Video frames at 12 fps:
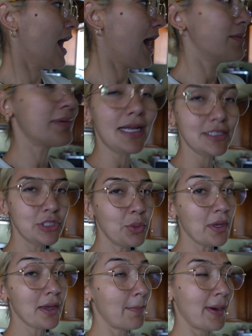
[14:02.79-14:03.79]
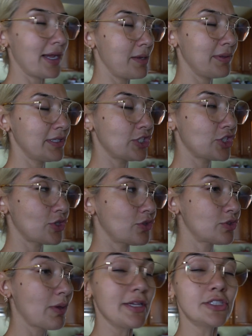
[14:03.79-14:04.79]
I'm not doing a bodybuilding show,
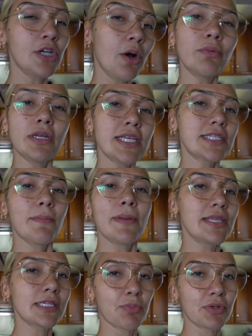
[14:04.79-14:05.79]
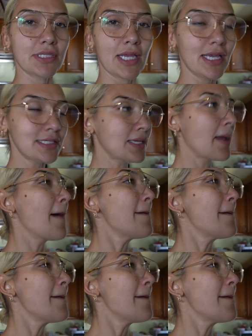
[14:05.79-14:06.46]
so I don't need to be this precise,